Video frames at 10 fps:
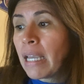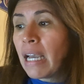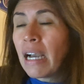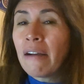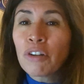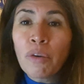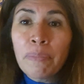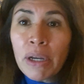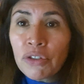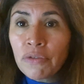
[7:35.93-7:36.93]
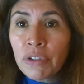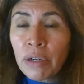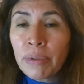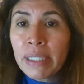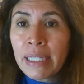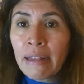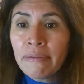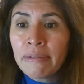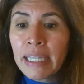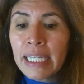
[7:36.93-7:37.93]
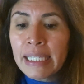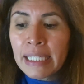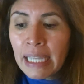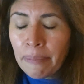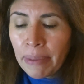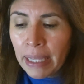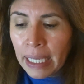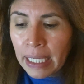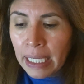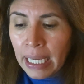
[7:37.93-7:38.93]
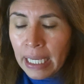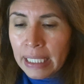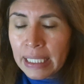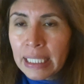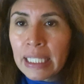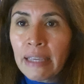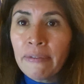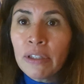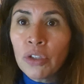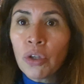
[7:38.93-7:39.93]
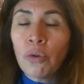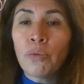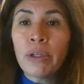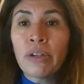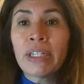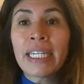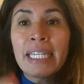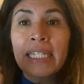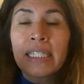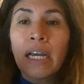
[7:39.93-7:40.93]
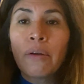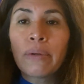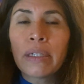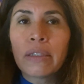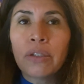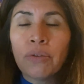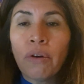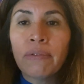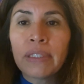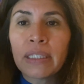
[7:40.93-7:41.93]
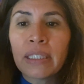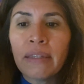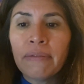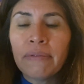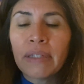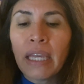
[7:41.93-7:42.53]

have compassion for ourselves, is something that even though we're gonna get our new objective,